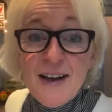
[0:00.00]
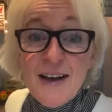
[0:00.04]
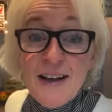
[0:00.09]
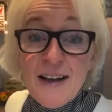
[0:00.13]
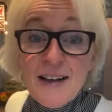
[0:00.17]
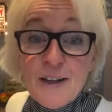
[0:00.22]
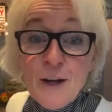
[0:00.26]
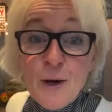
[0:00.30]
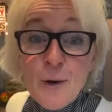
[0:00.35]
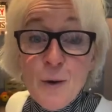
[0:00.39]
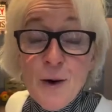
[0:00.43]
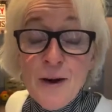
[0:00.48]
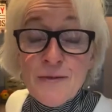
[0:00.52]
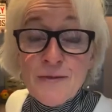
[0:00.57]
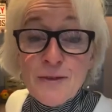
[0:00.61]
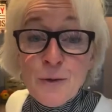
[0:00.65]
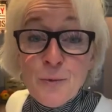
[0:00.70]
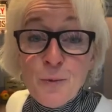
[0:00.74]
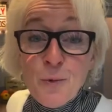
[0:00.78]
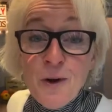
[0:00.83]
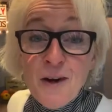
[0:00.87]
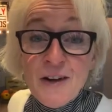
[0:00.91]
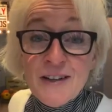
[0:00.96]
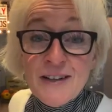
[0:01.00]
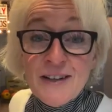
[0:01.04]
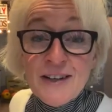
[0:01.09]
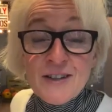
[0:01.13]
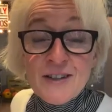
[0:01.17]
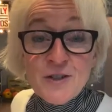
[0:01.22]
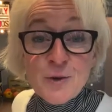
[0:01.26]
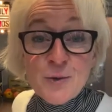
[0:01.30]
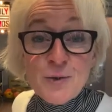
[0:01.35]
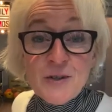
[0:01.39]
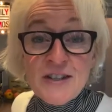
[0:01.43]
Hello everyone,
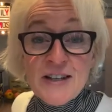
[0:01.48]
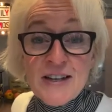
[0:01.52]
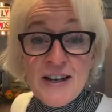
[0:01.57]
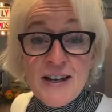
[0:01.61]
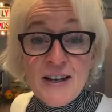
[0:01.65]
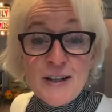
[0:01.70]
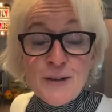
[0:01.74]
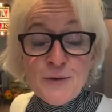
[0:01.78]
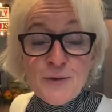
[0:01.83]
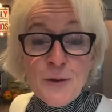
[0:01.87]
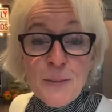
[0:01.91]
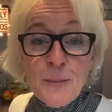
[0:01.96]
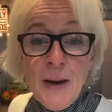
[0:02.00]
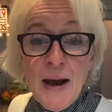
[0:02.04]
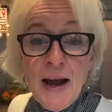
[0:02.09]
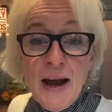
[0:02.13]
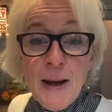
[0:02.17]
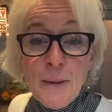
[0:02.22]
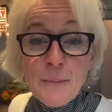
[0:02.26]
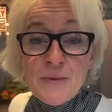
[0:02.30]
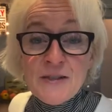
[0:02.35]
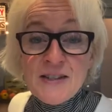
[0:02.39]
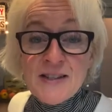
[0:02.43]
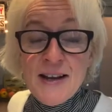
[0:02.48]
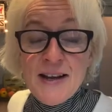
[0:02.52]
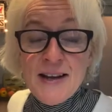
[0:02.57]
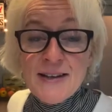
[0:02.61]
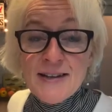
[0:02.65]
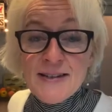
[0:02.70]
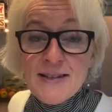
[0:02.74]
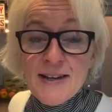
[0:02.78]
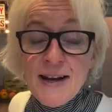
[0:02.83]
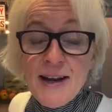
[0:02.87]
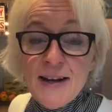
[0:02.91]
it's Chrissi Kelly from
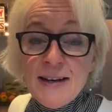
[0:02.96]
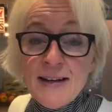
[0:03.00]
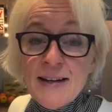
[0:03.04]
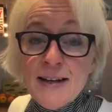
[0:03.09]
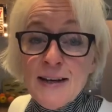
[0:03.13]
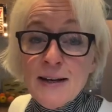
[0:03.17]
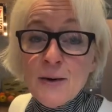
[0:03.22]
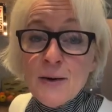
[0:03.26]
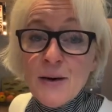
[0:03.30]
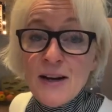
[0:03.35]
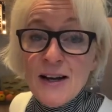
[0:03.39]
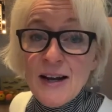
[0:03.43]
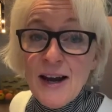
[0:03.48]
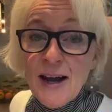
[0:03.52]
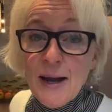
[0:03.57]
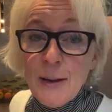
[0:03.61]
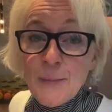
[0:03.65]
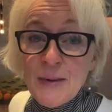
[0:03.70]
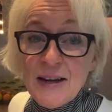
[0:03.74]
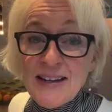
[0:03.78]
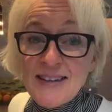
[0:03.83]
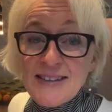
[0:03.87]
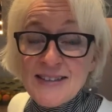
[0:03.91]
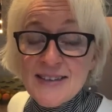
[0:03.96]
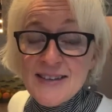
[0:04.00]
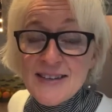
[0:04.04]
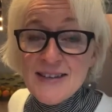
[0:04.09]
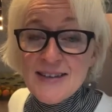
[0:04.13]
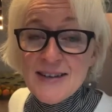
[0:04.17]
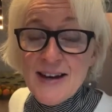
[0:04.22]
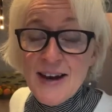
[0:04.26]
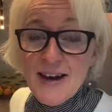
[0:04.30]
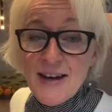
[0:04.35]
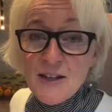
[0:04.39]
Absent, and here I am. It's
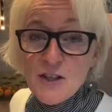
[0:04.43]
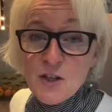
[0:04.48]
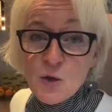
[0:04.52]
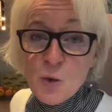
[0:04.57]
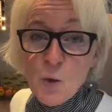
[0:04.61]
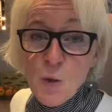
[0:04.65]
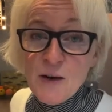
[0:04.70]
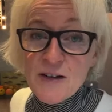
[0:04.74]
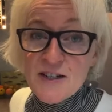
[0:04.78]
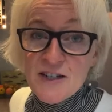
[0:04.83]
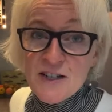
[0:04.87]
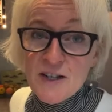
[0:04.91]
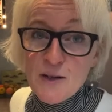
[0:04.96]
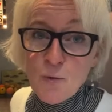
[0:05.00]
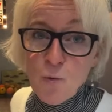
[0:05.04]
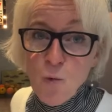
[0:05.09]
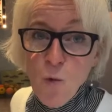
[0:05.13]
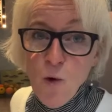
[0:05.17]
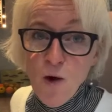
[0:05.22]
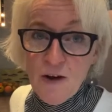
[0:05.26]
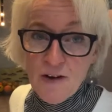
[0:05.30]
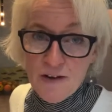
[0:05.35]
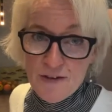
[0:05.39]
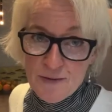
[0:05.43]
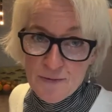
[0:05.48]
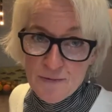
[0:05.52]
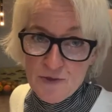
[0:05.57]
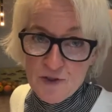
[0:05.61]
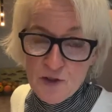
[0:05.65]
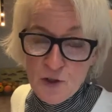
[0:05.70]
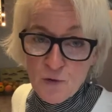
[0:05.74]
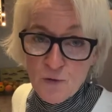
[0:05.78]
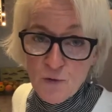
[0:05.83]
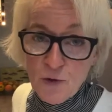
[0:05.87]
day 21.
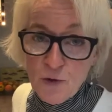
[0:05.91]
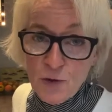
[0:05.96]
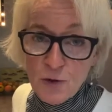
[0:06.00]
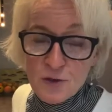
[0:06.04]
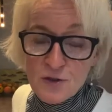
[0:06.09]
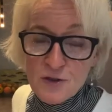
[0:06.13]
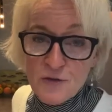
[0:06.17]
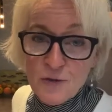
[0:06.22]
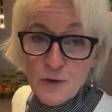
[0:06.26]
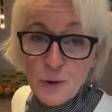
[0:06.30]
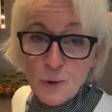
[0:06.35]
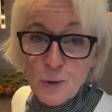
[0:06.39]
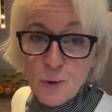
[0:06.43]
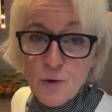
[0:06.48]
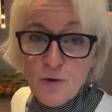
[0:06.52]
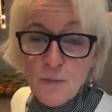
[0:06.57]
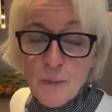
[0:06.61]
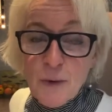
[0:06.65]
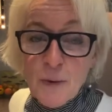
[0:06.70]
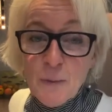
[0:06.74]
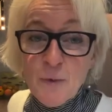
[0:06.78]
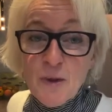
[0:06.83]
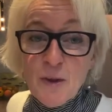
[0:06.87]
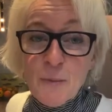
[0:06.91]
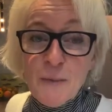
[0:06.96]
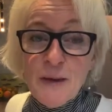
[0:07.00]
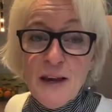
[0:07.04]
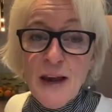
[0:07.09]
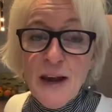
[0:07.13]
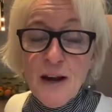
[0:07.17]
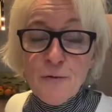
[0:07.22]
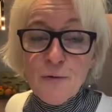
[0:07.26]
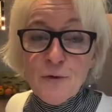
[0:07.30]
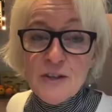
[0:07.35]
So for those of you who have been with
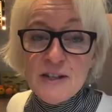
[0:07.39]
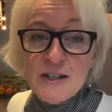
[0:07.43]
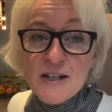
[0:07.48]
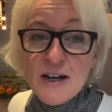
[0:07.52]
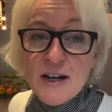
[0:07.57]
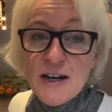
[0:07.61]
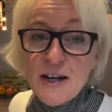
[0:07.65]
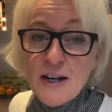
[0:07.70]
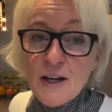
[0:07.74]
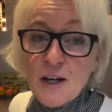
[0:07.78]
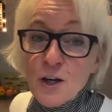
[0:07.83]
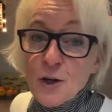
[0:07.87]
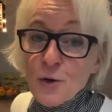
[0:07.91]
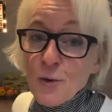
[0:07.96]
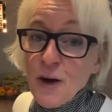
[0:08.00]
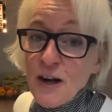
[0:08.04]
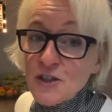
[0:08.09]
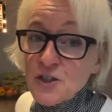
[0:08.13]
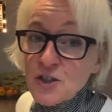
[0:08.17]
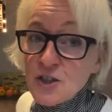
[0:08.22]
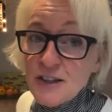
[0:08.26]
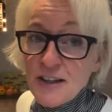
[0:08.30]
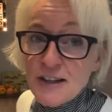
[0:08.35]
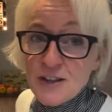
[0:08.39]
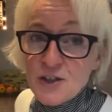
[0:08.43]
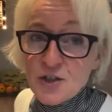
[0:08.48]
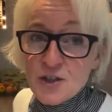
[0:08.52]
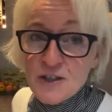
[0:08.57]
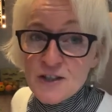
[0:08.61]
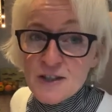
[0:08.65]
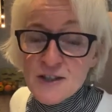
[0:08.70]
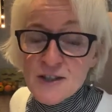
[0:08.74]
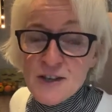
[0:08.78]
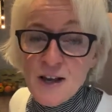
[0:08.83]
me every day,
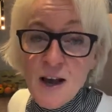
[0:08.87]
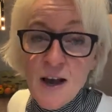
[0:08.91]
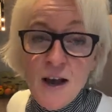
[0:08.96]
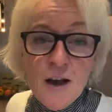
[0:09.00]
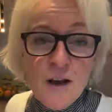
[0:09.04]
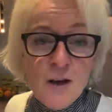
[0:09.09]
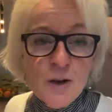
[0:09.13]
congratulations.